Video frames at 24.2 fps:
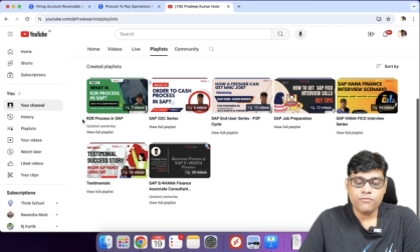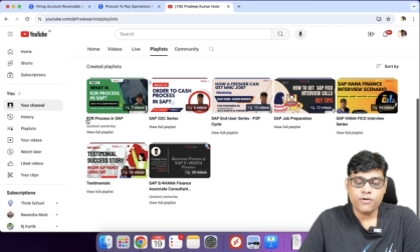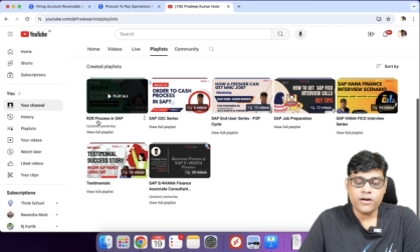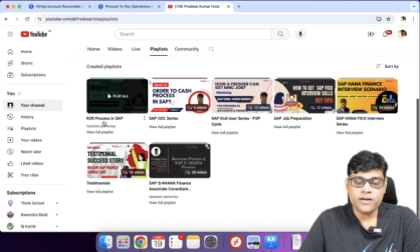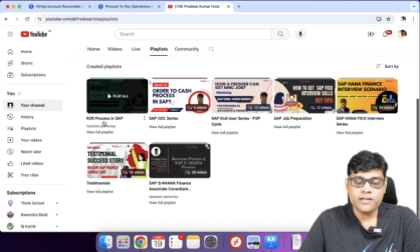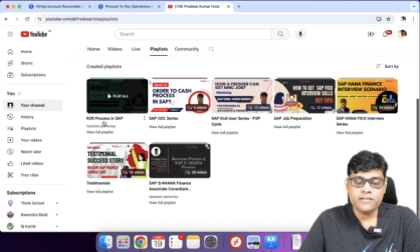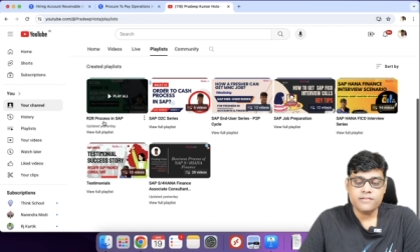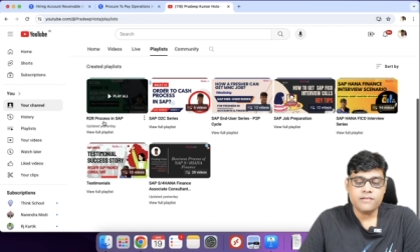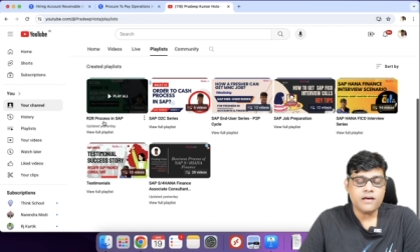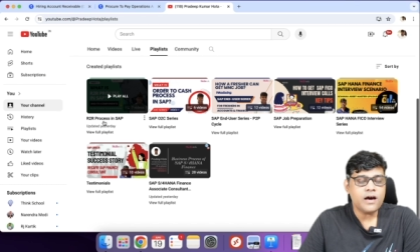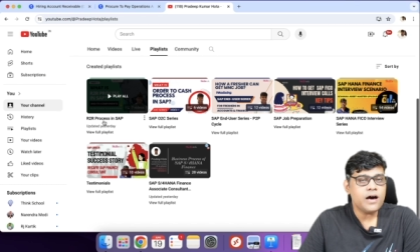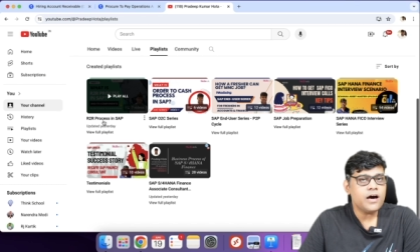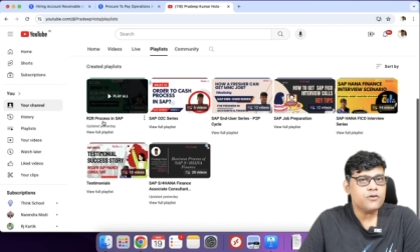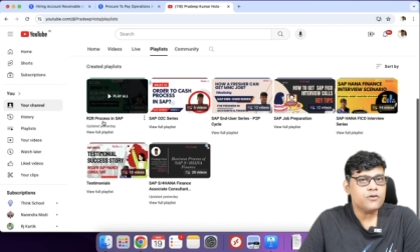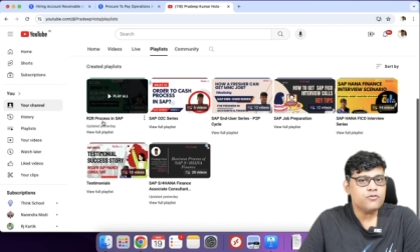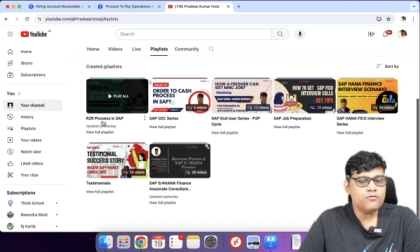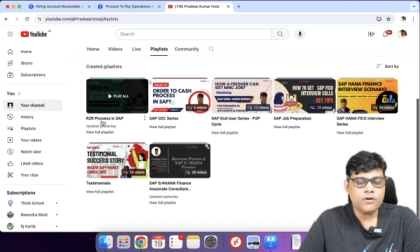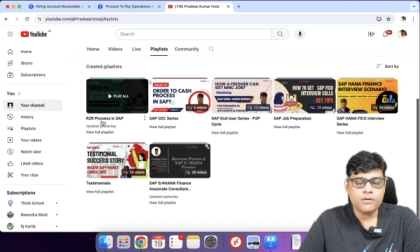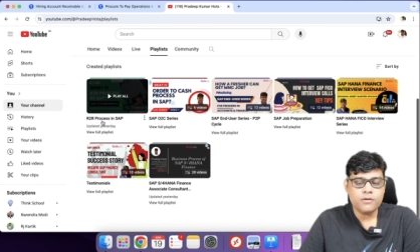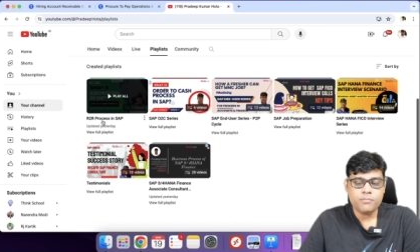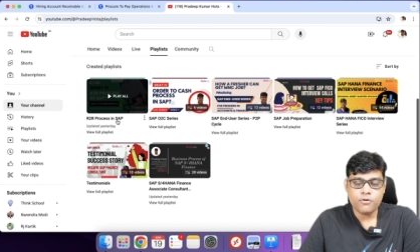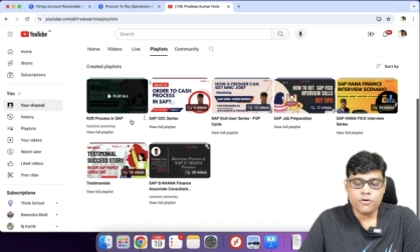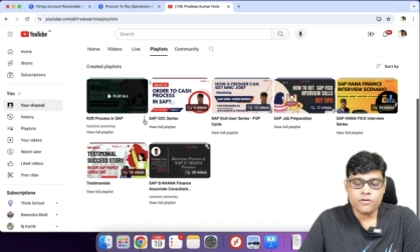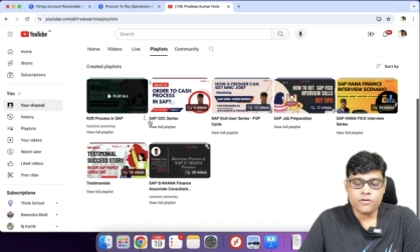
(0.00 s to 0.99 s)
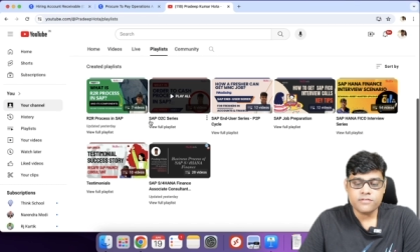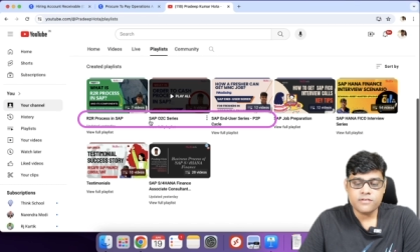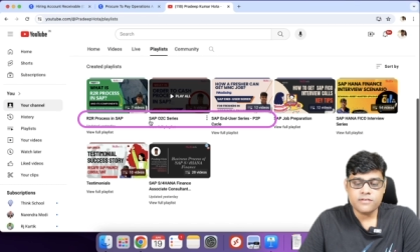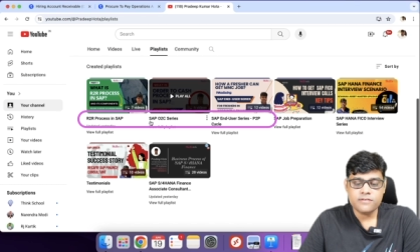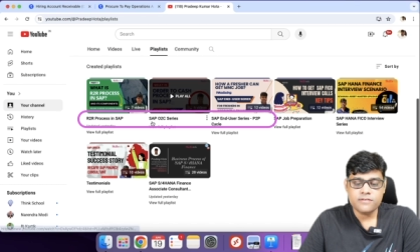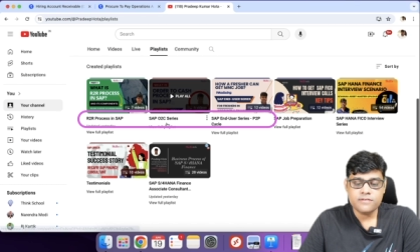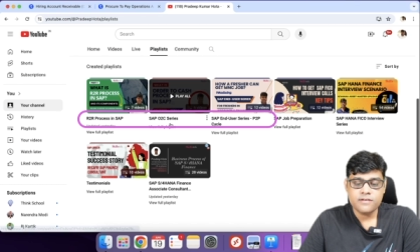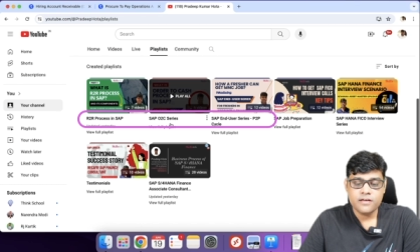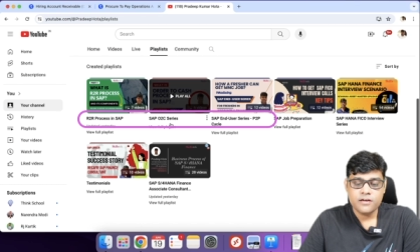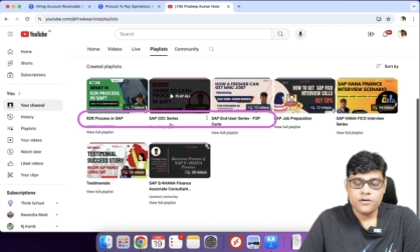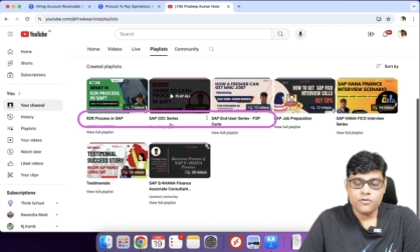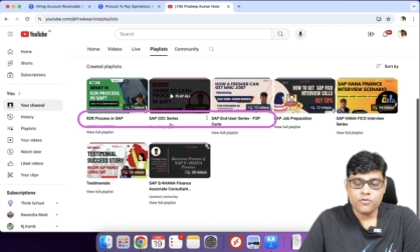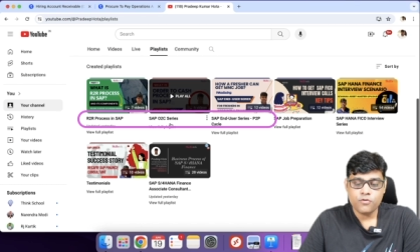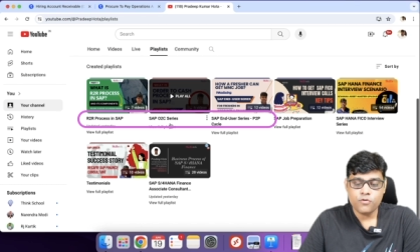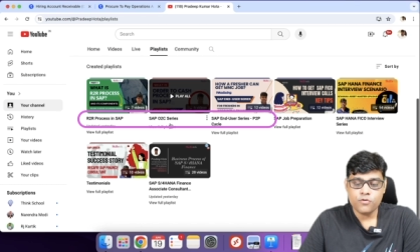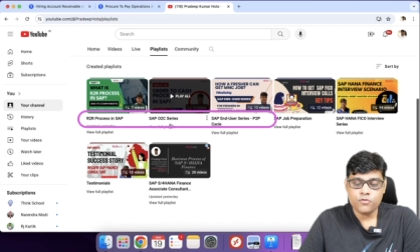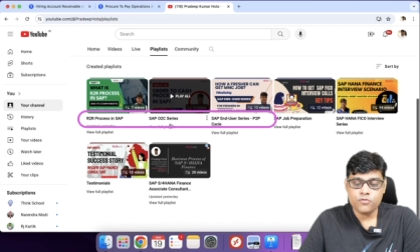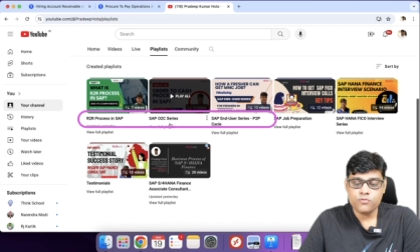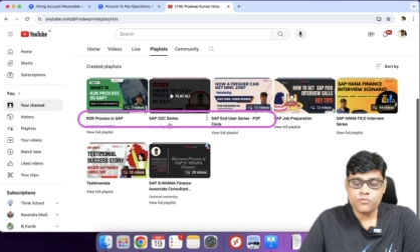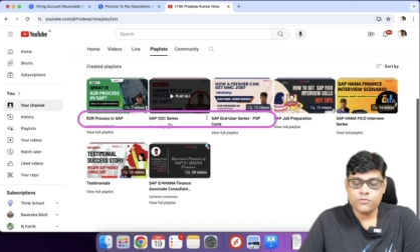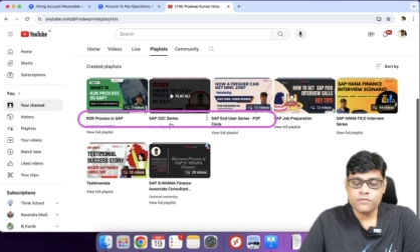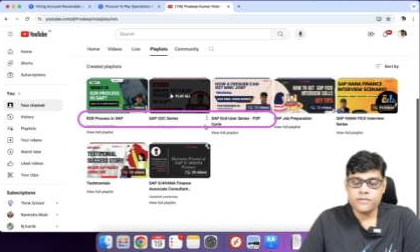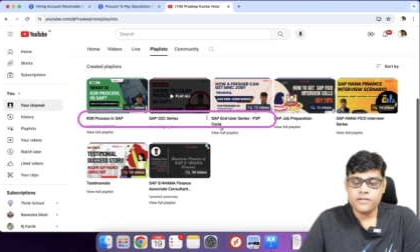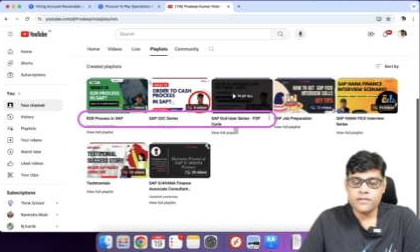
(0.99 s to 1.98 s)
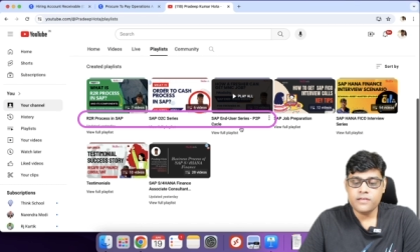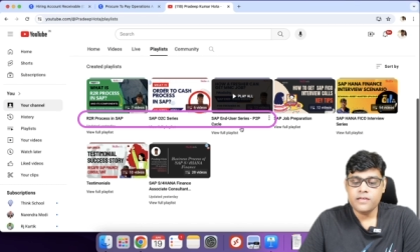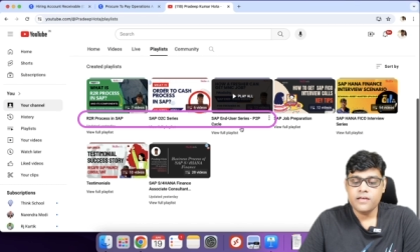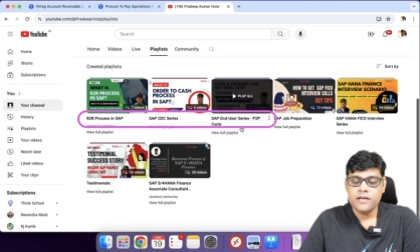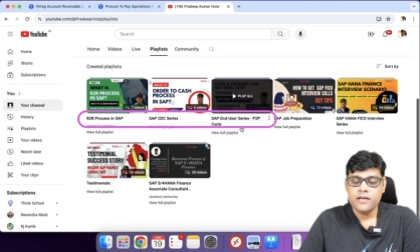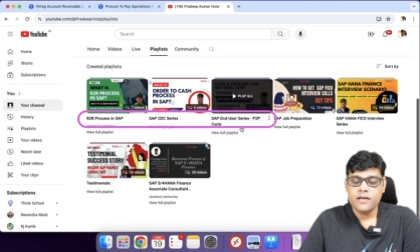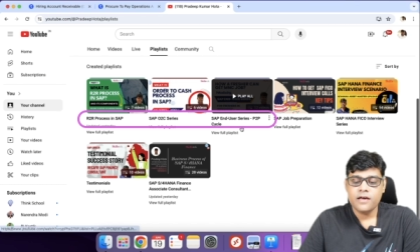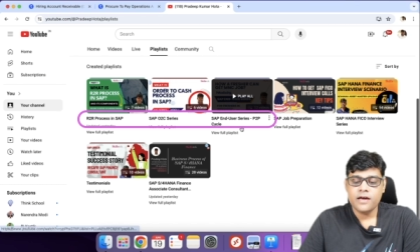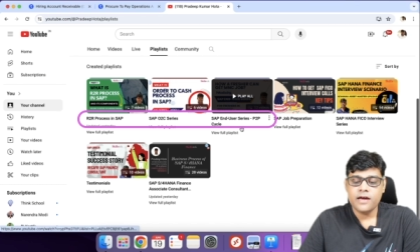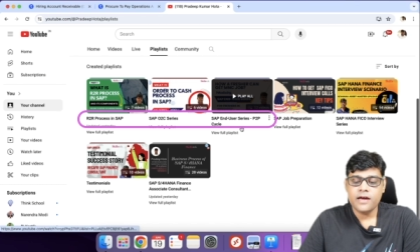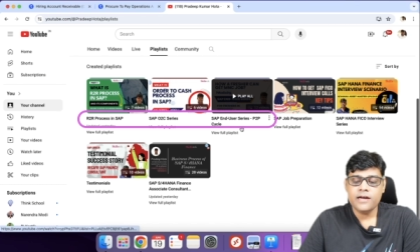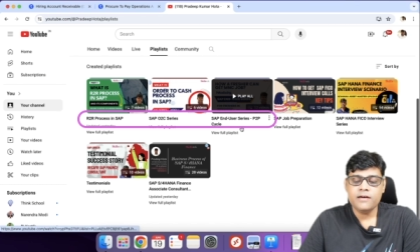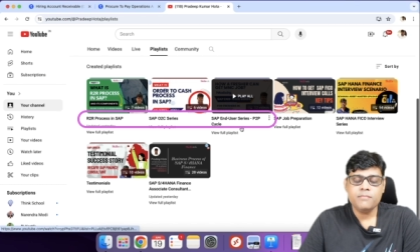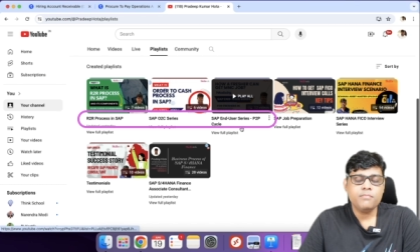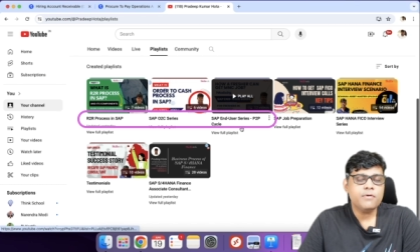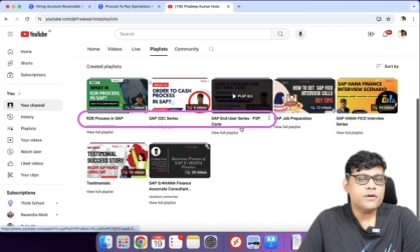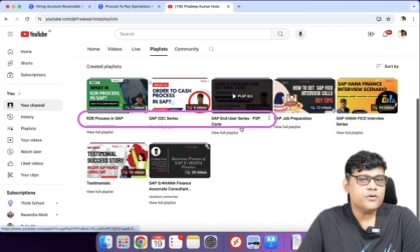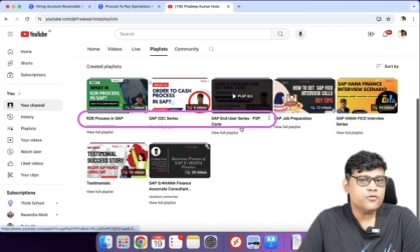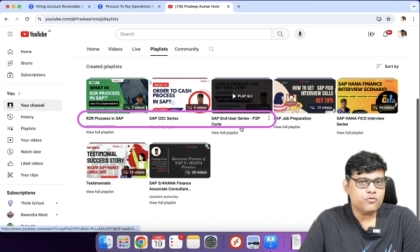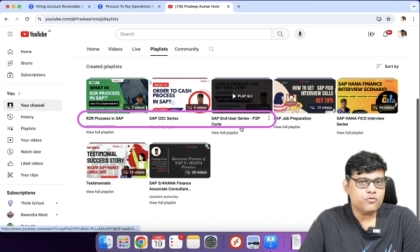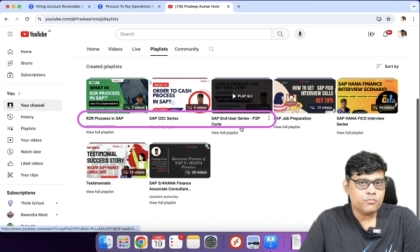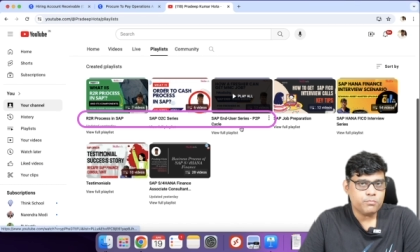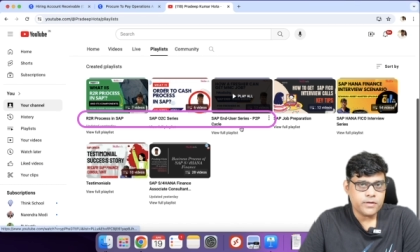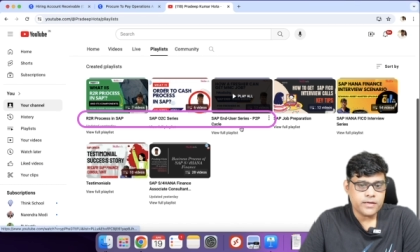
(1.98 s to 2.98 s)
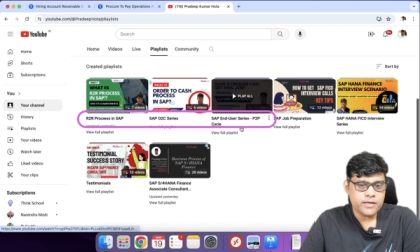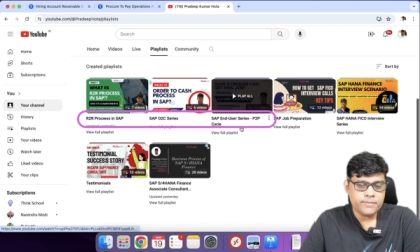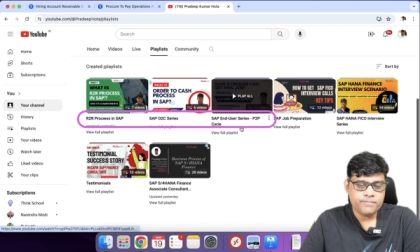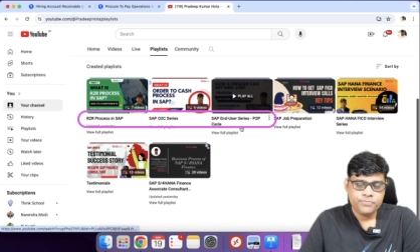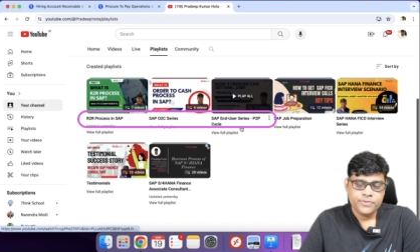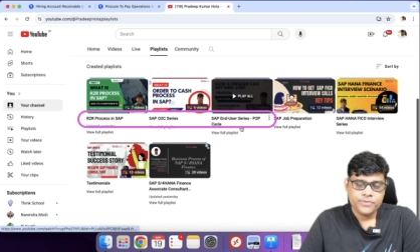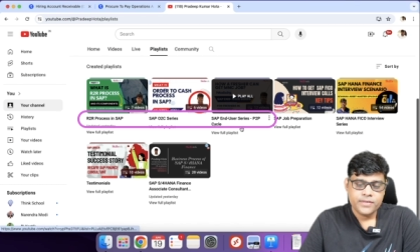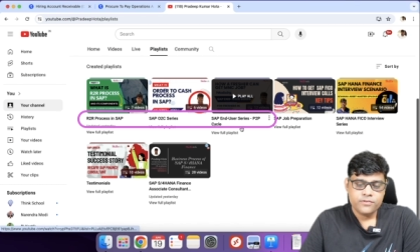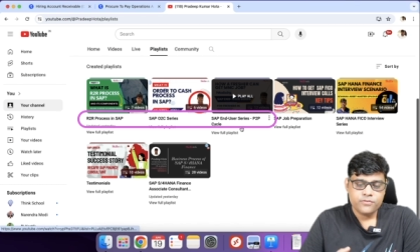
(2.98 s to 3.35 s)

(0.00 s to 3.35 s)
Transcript: one is a R R2R process, O2C and P2P.